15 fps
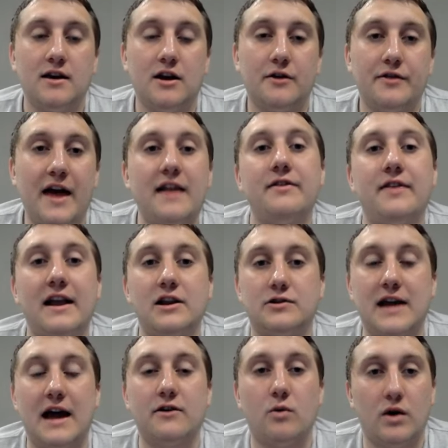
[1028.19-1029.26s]
you know,
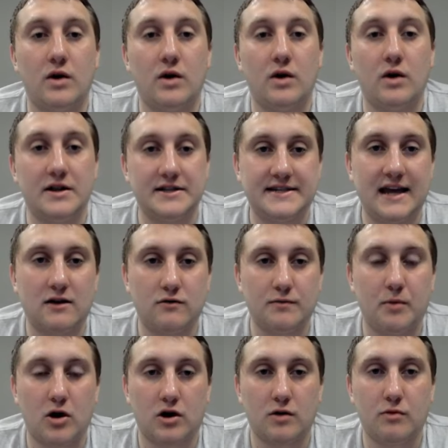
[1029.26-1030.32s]
then you're down to one center with
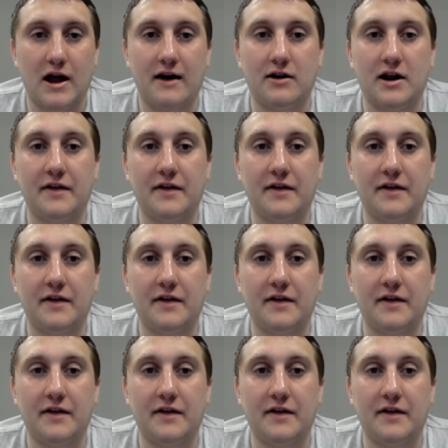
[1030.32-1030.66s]
Parker Brown.